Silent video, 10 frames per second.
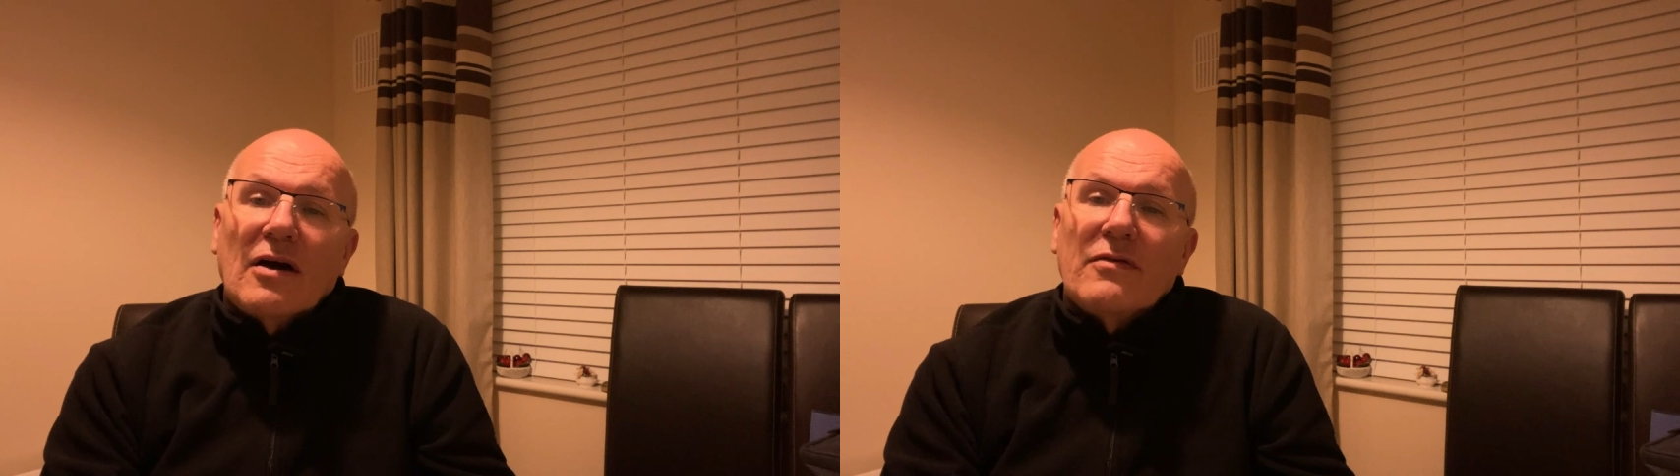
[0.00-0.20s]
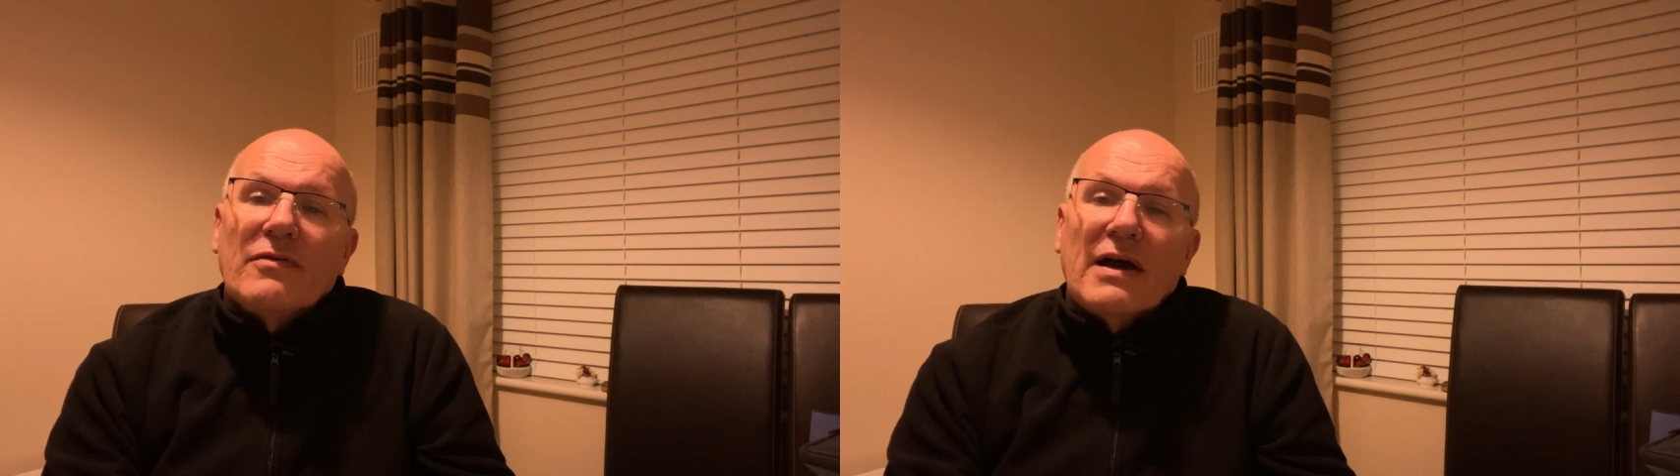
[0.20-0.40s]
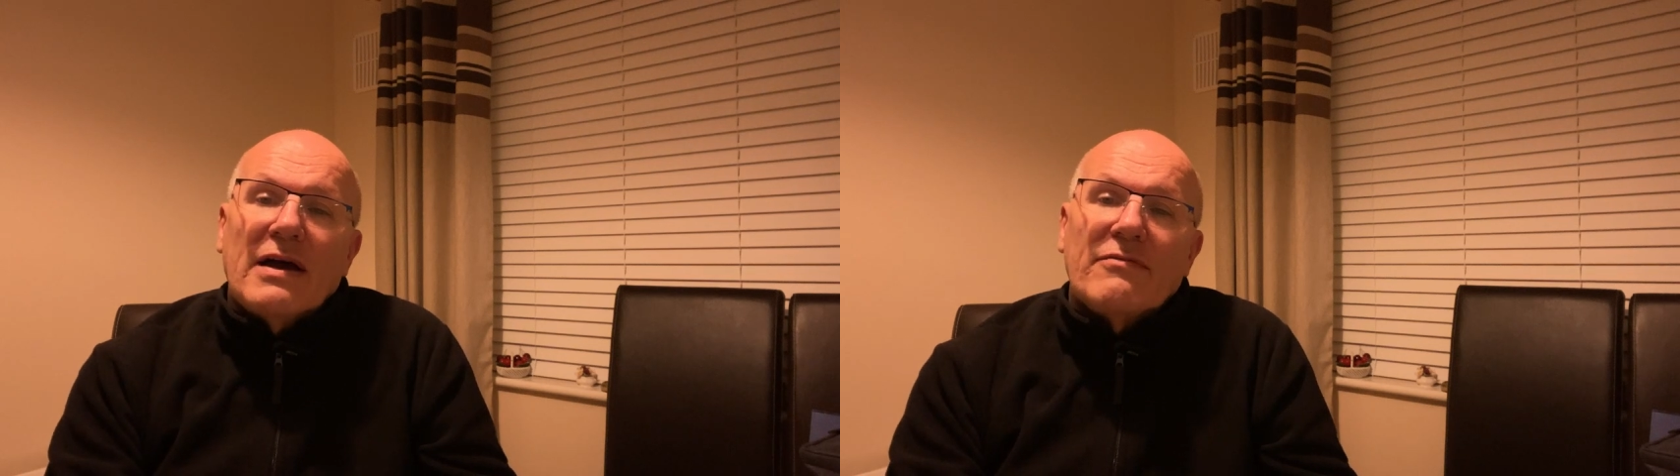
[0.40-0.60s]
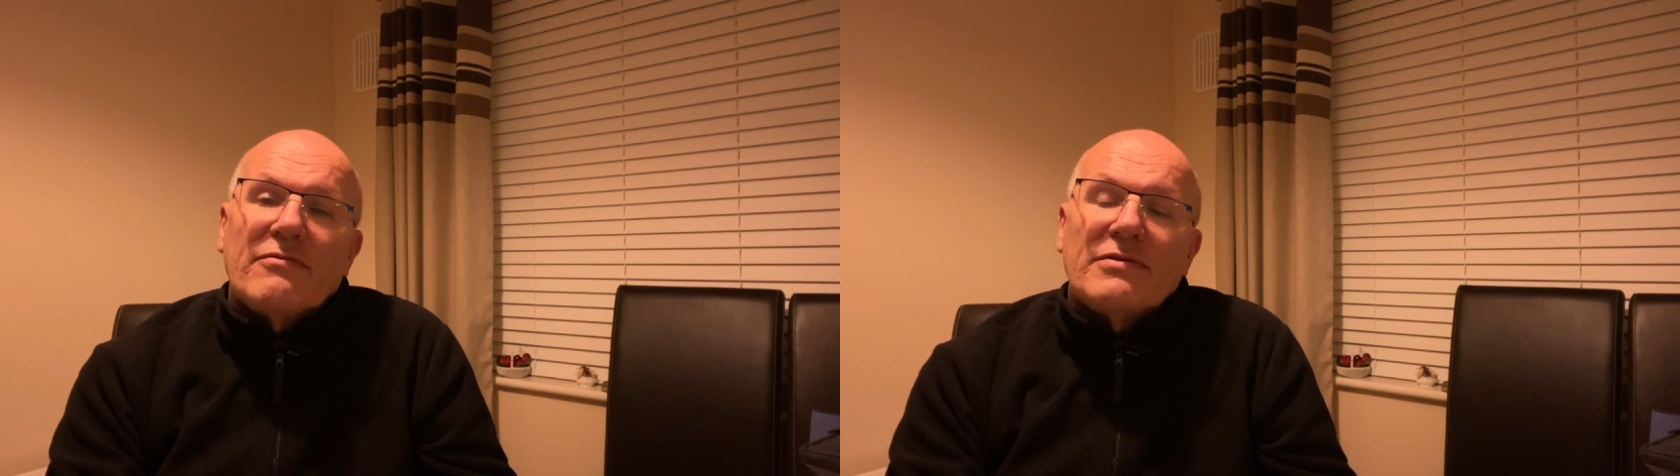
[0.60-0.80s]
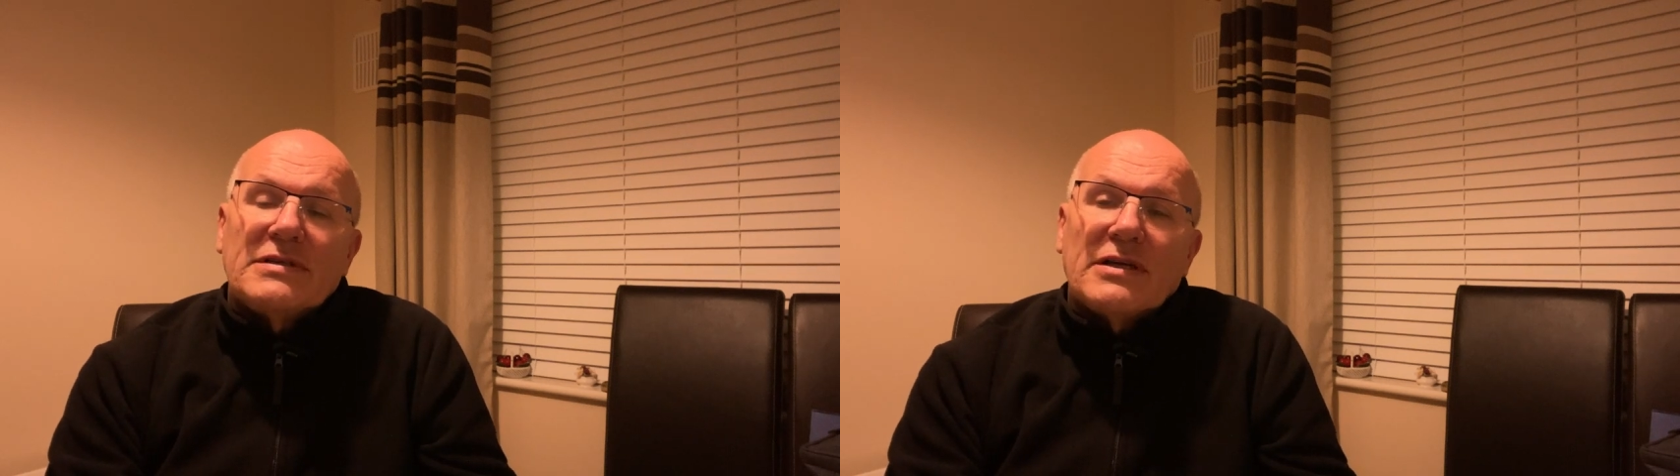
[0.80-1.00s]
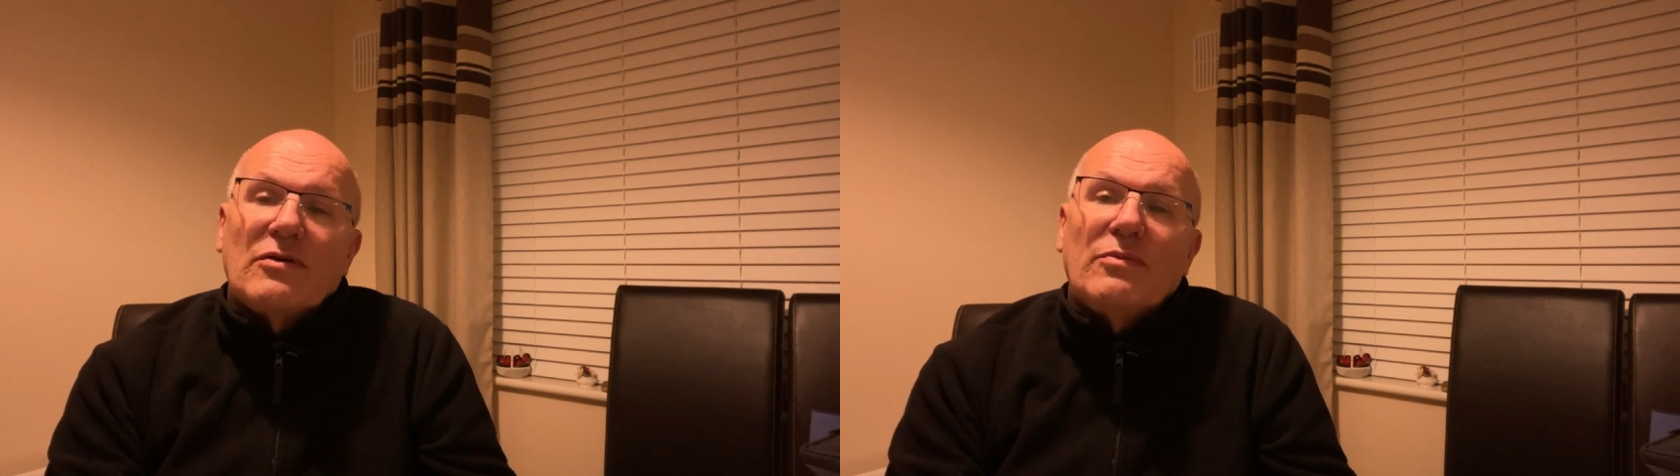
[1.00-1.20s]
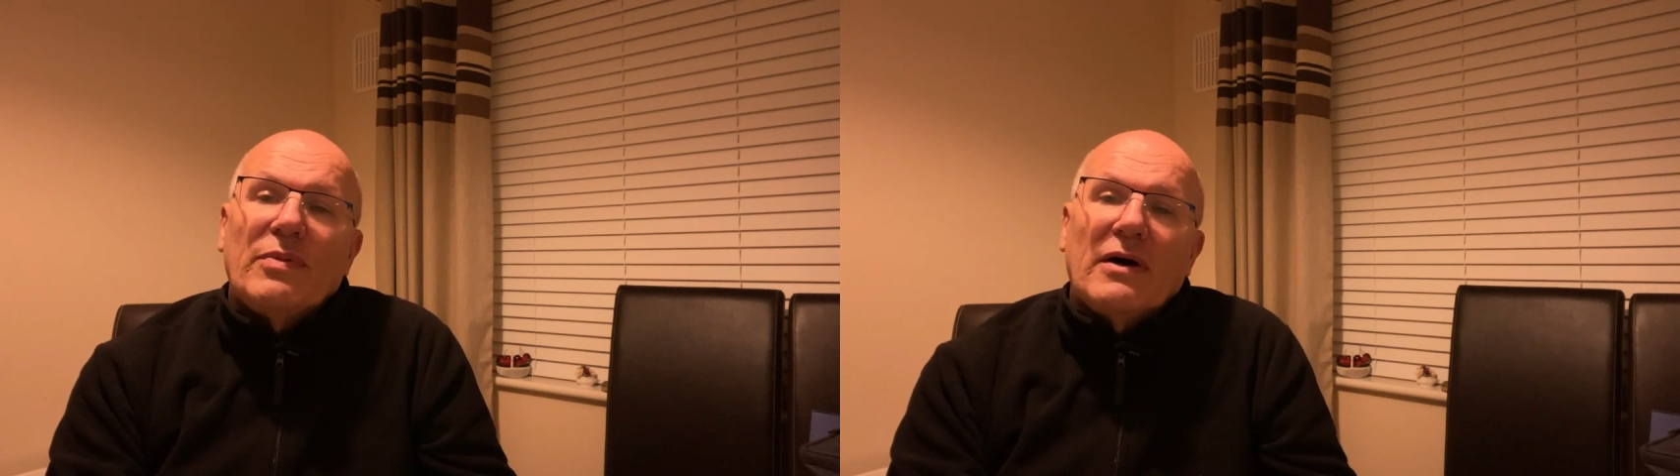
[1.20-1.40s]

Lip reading: over every single